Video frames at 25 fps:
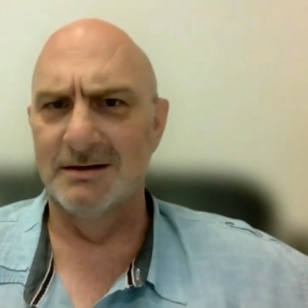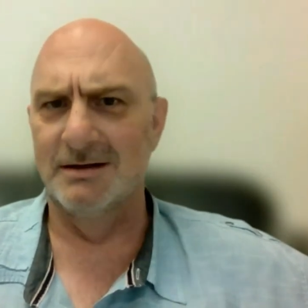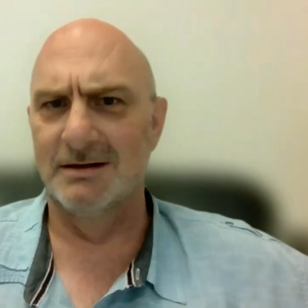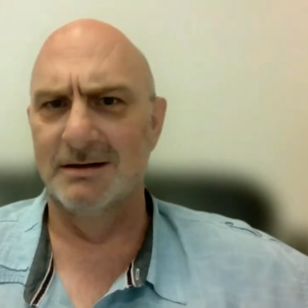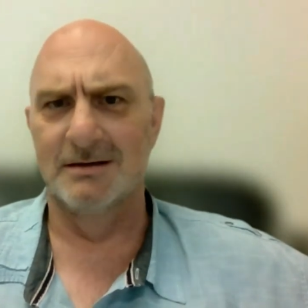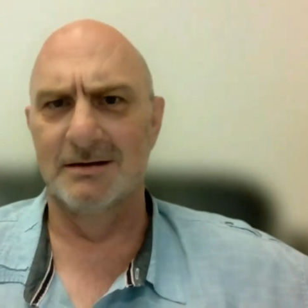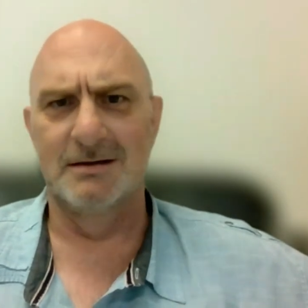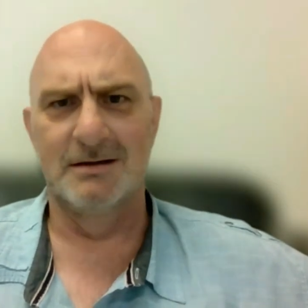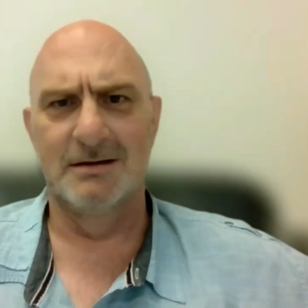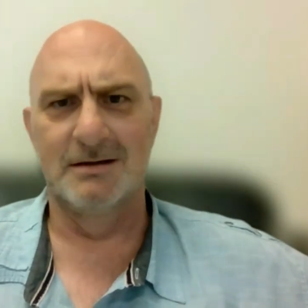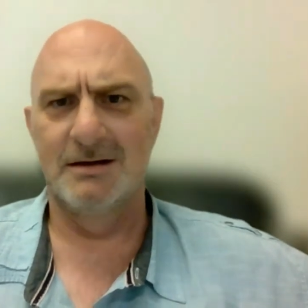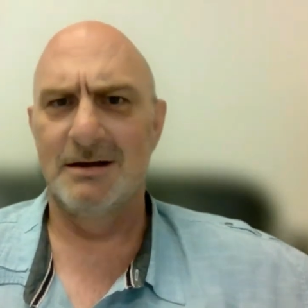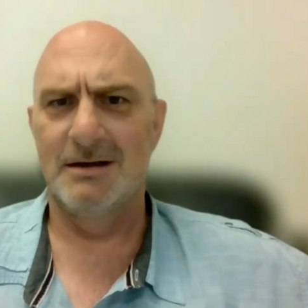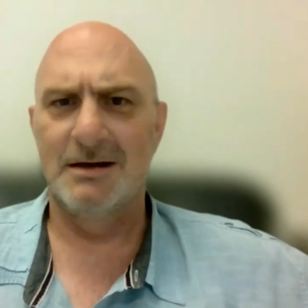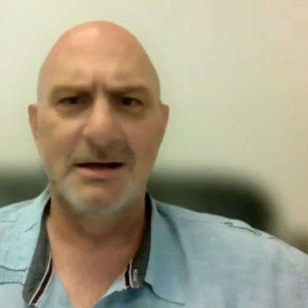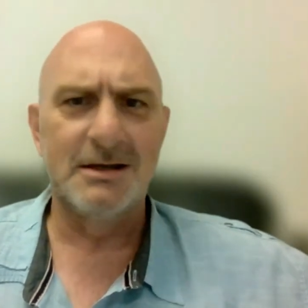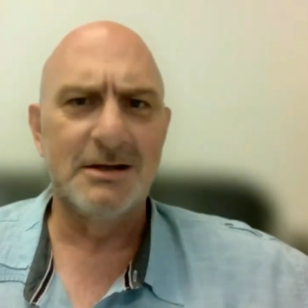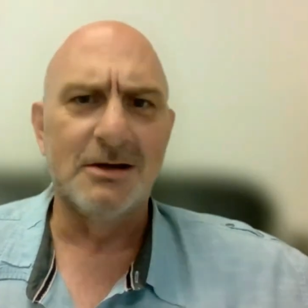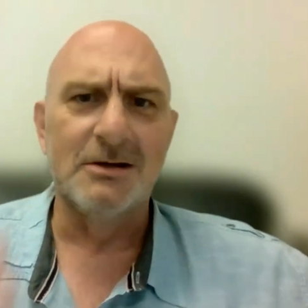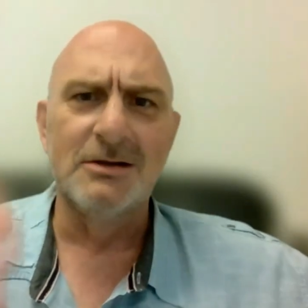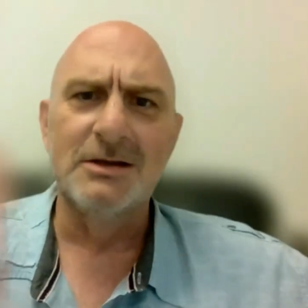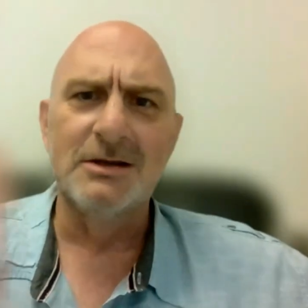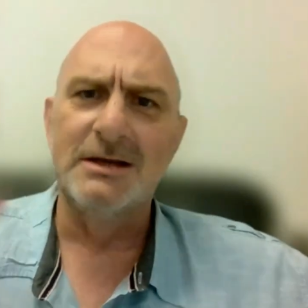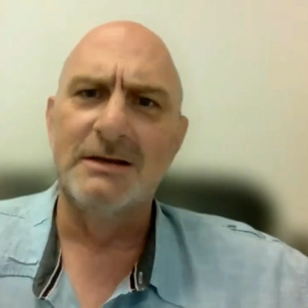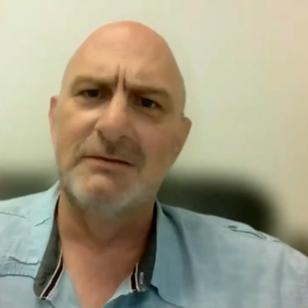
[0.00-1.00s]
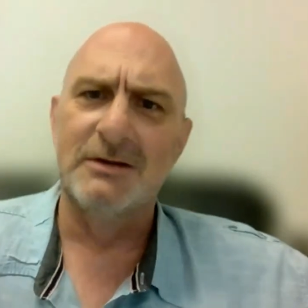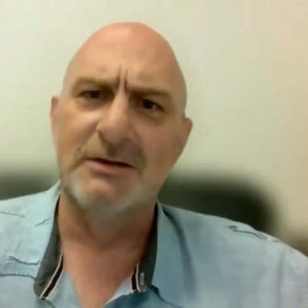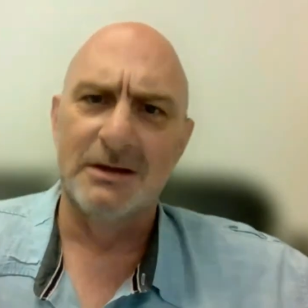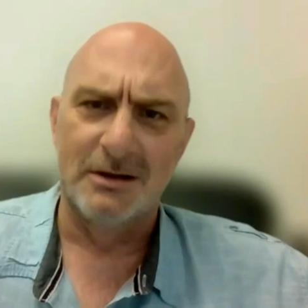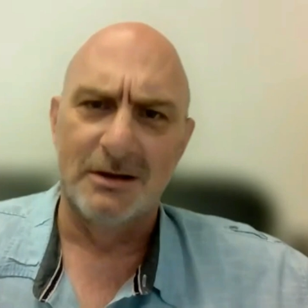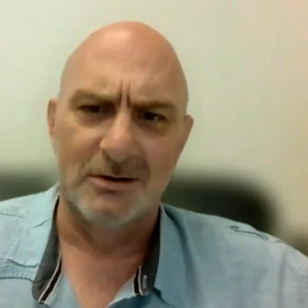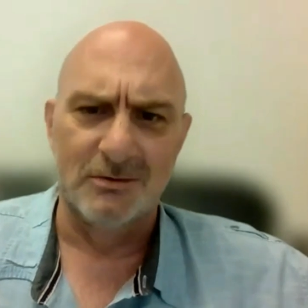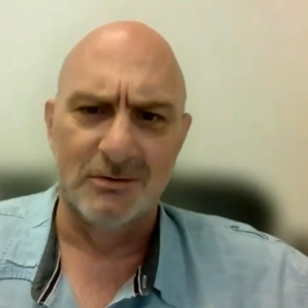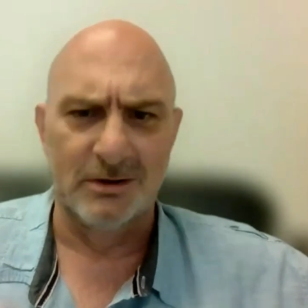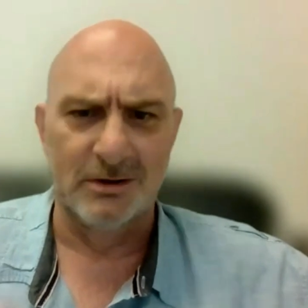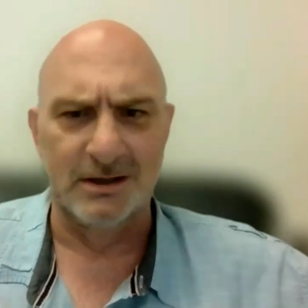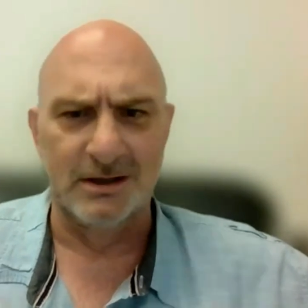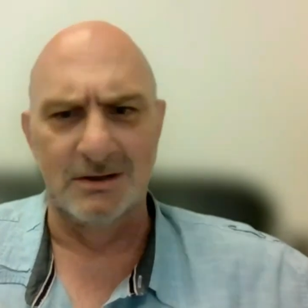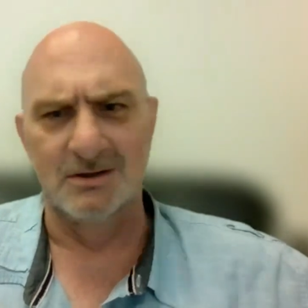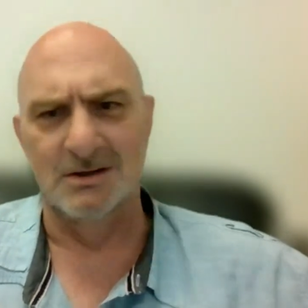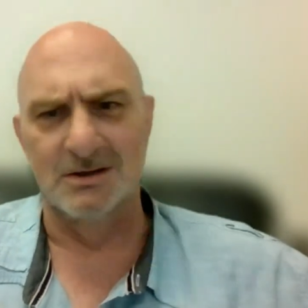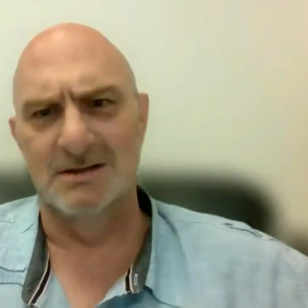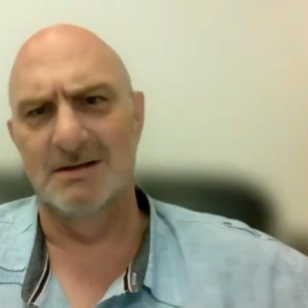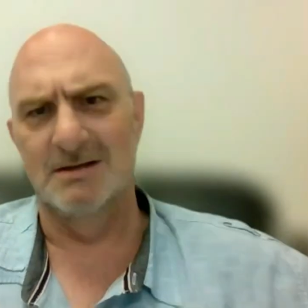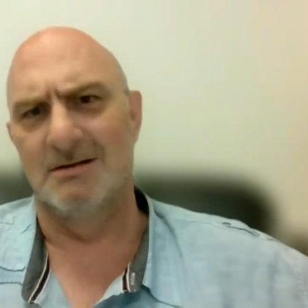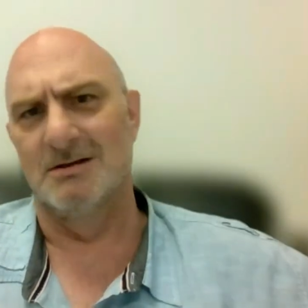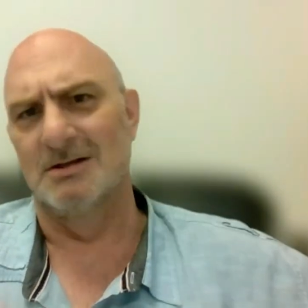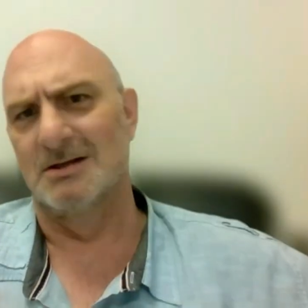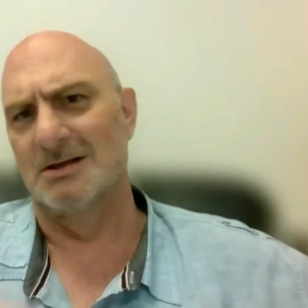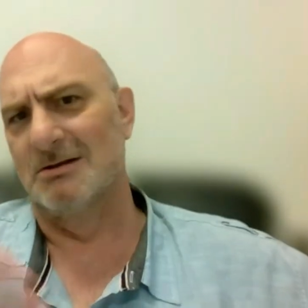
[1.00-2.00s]
And I don't even know where to
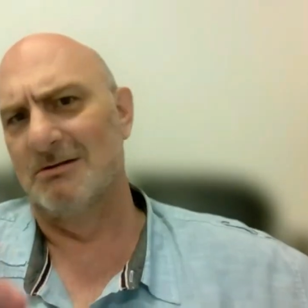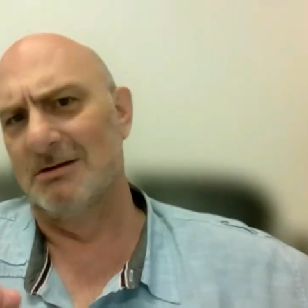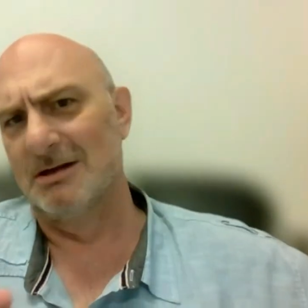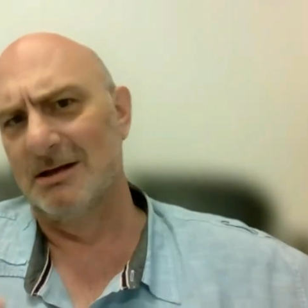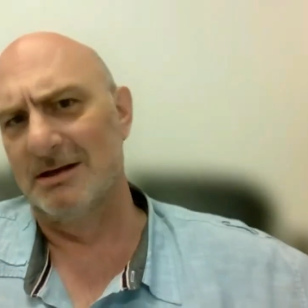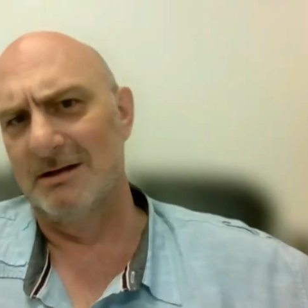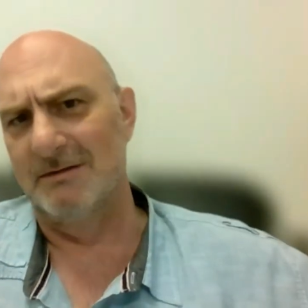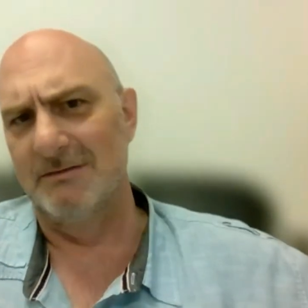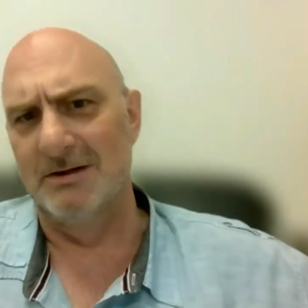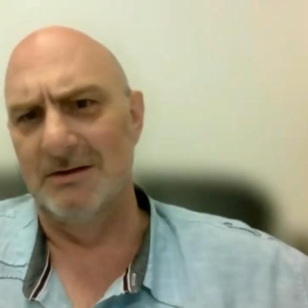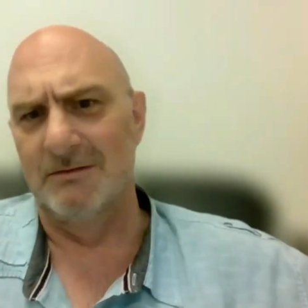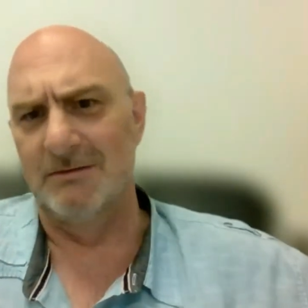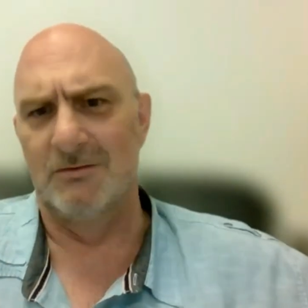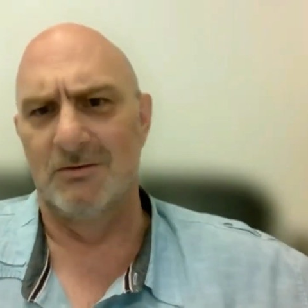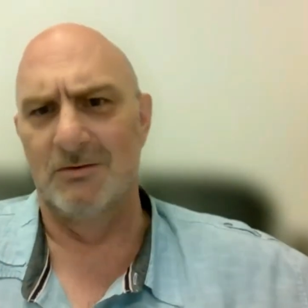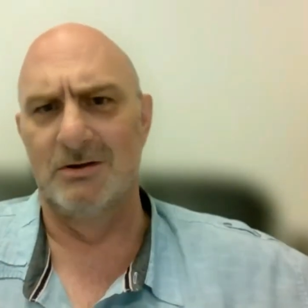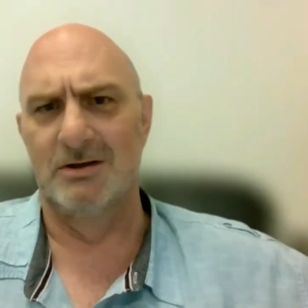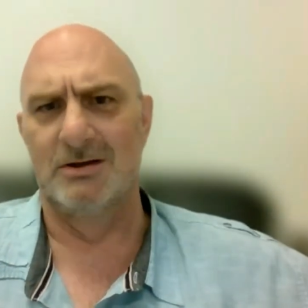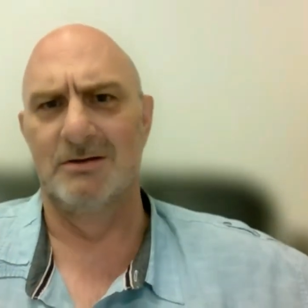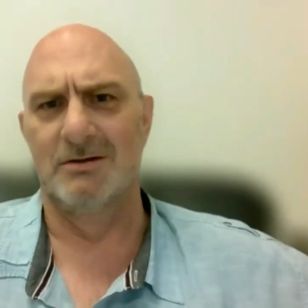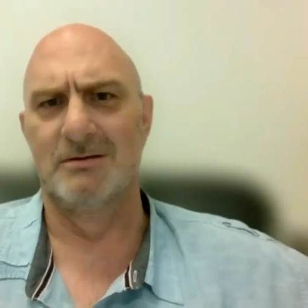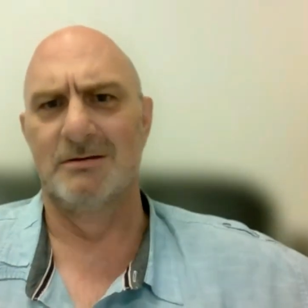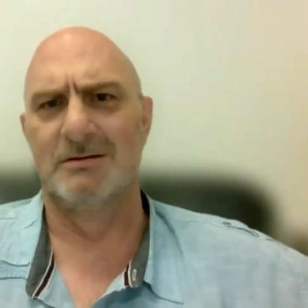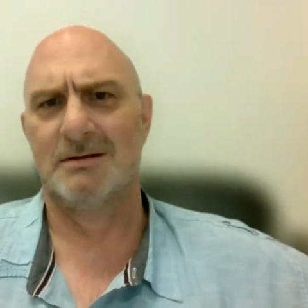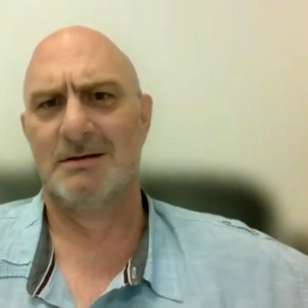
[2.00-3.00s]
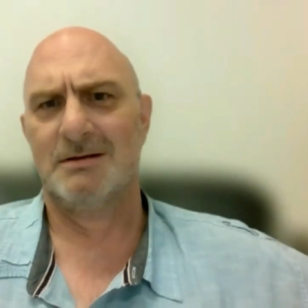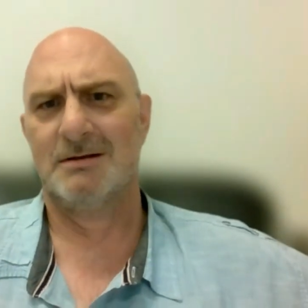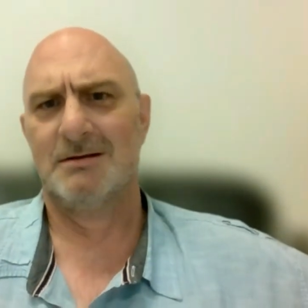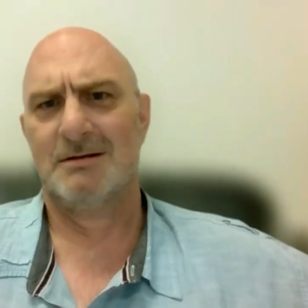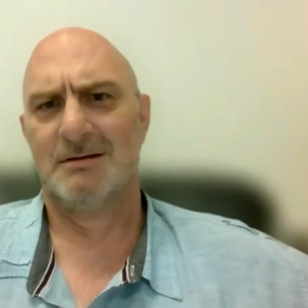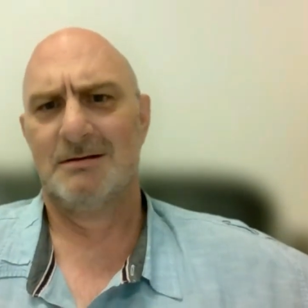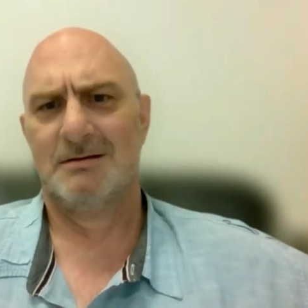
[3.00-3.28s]
start, so I'll leave it for you.